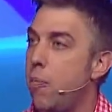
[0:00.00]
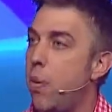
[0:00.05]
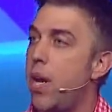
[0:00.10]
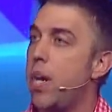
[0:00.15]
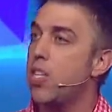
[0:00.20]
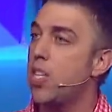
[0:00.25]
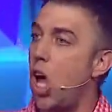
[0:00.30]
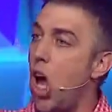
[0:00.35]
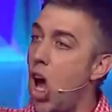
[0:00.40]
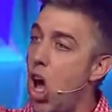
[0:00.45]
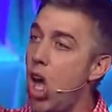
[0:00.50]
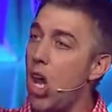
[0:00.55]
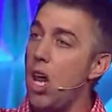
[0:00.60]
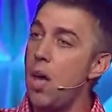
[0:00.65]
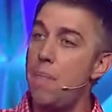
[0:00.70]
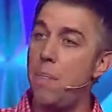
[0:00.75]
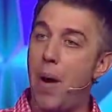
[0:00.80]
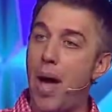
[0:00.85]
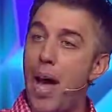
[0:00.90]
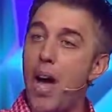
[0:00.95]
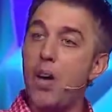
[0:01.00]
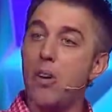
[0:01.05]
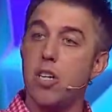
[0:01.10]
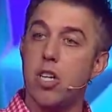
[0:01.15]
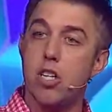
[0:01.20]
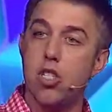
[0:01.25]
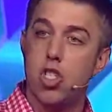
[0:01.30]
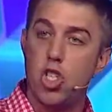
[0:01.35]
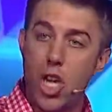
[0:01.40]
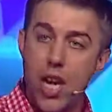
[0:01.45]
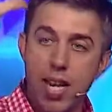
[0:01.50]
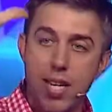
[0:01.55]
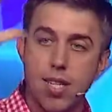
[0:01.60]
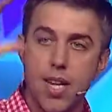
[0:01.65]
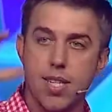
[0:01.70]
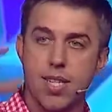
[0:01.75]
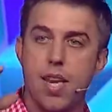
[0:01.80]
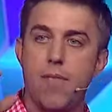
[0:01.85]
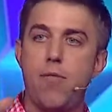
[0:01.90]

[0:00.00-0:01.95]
but it's all about Jesus.